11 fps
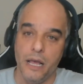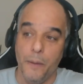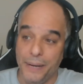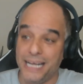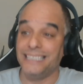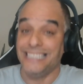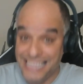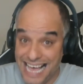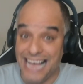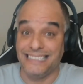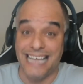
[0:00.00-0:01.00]
because
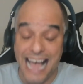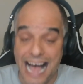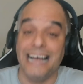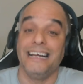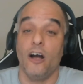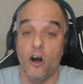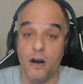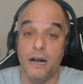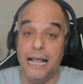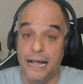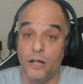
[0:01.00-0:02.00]
that's
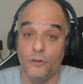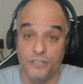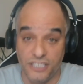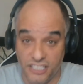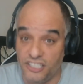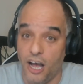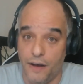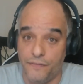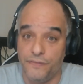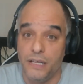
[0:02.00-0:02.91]
IRL stuff.